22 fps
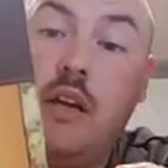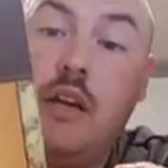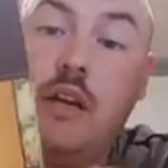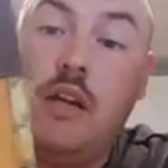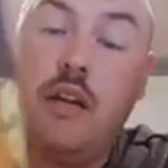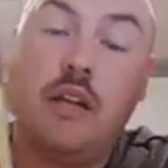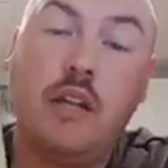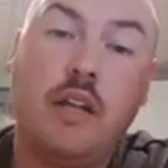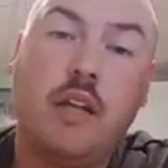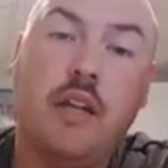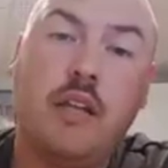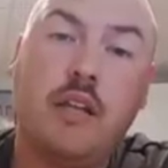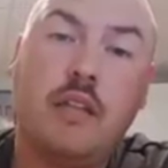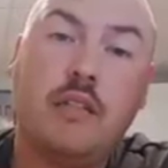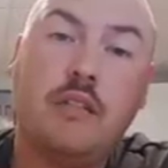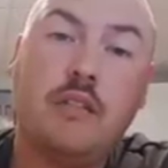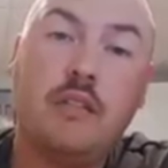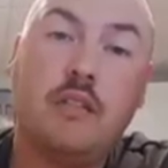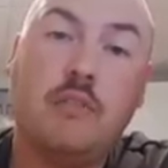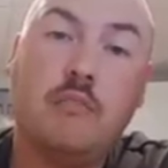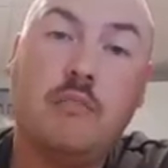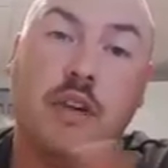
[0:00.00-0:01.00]
here it
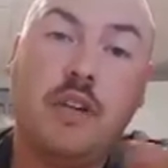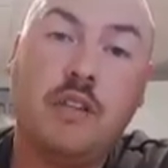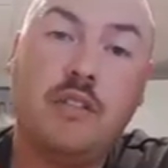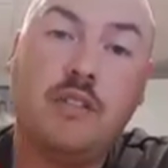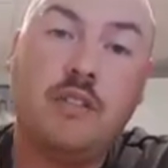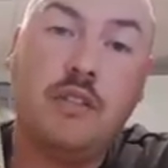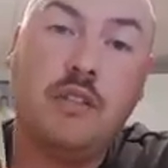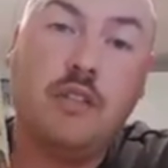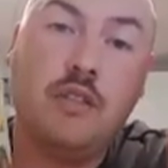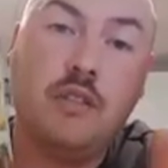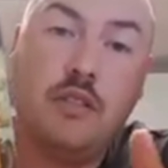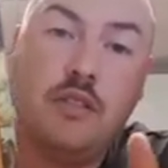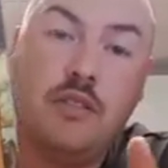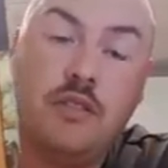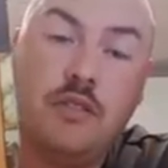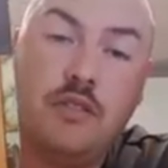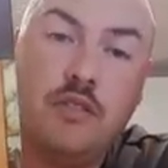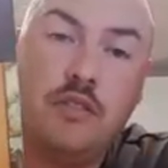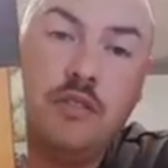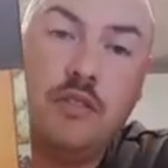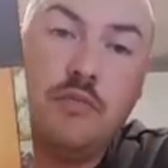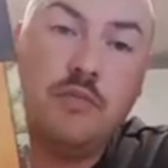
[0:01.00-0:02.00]
is. Make sure that
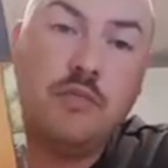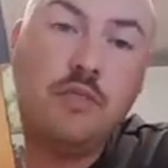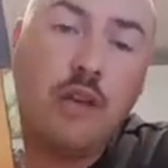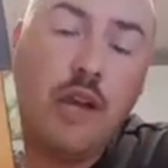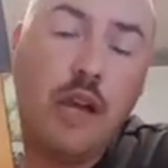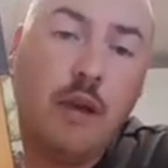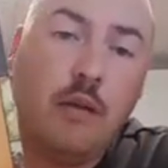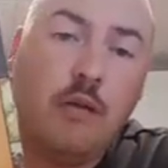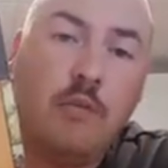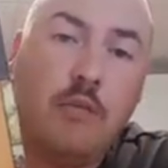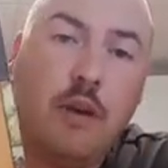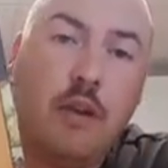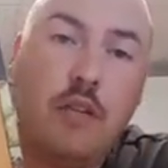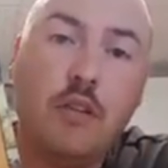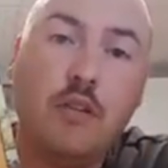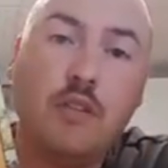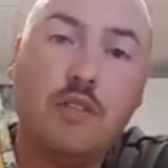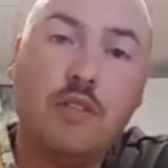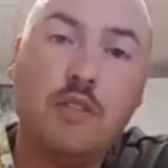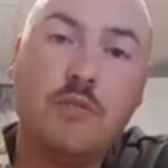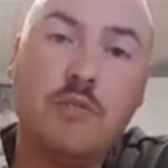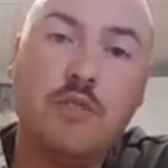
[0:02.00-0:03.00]
you subscribe to my
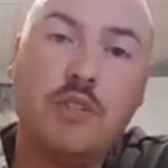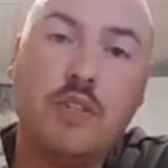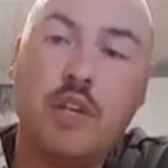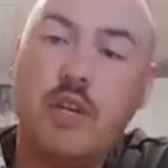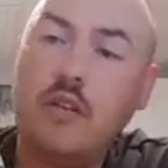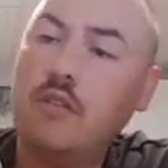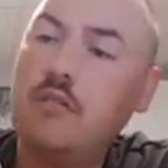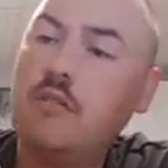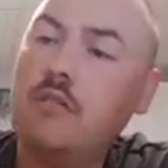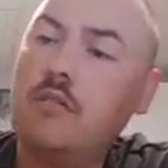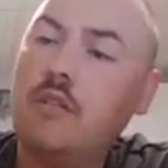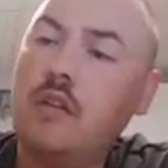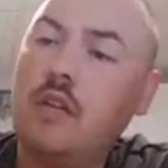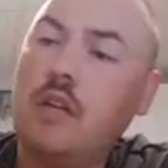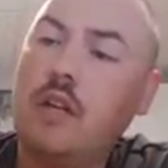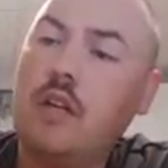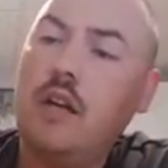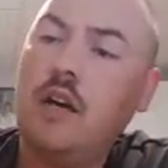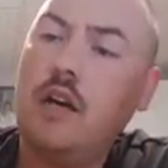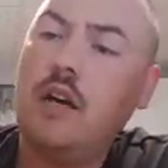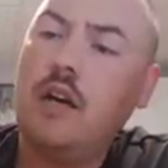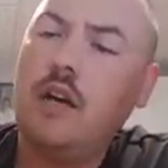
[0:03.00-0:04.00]
YouTube channel.
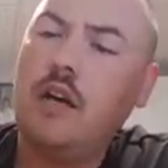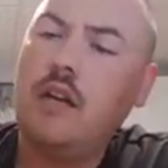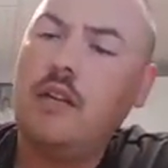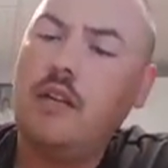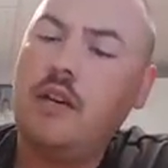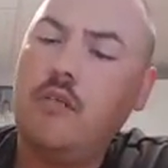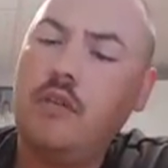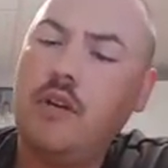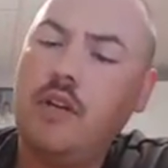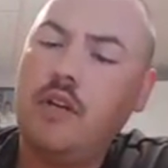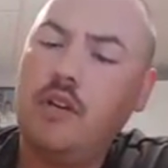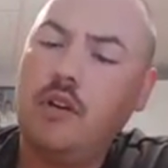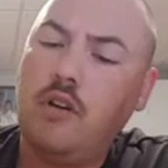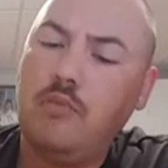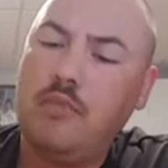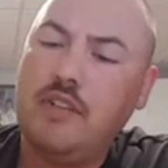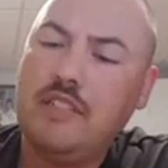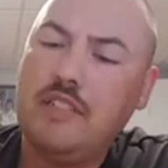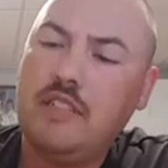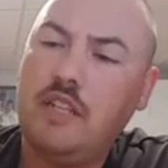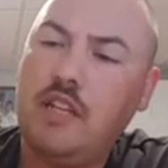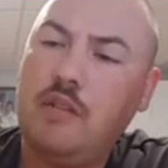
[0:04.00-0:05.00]
That way you don't
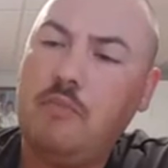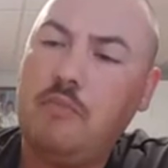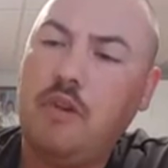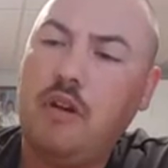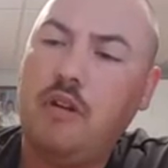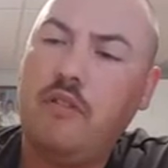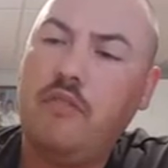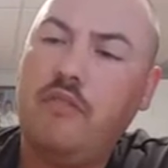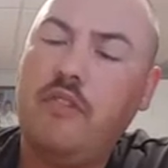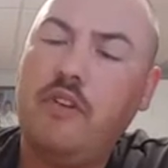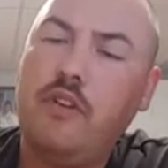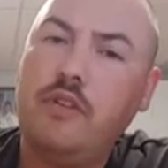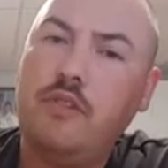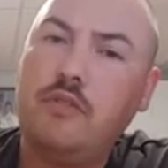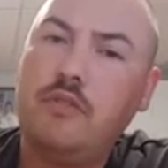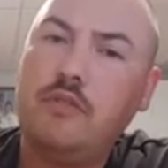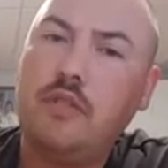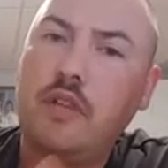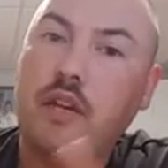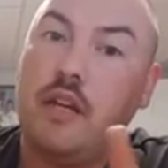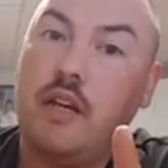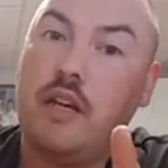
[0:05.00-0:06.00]
miss any of my
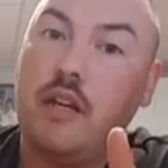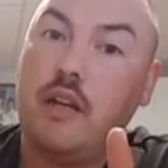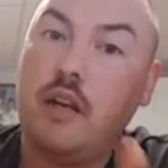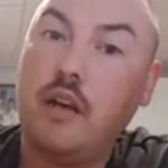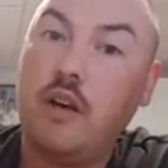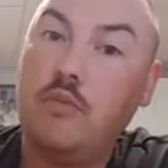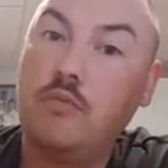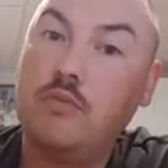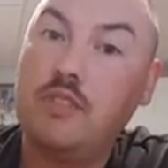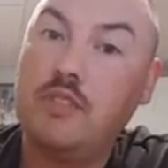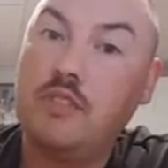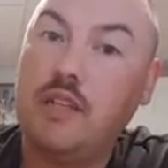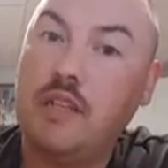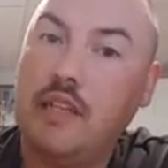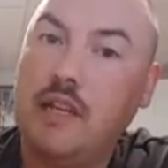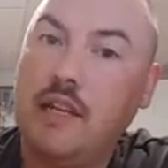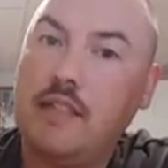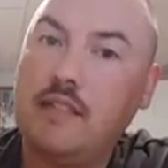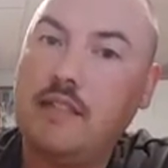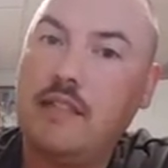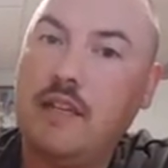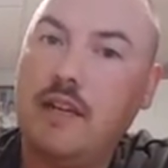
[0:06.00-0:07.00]
reviews, and I hope to see you
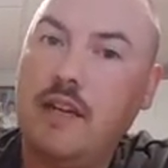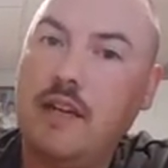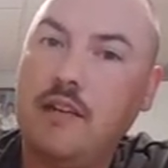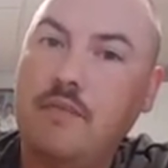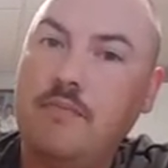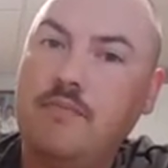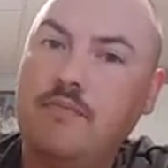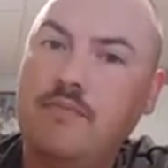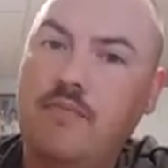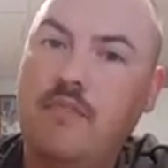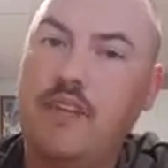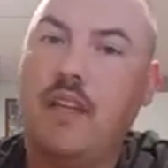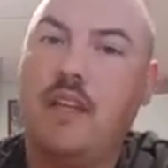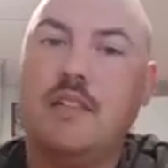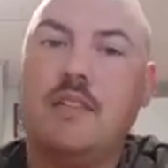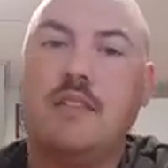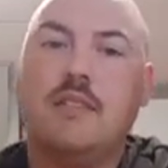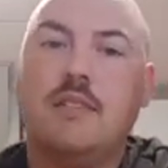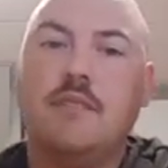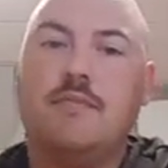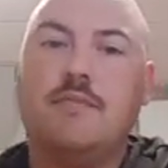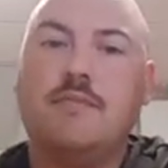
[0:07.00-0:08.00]
next time.
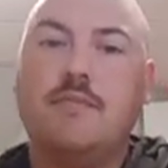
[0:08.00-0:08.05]
Thanks.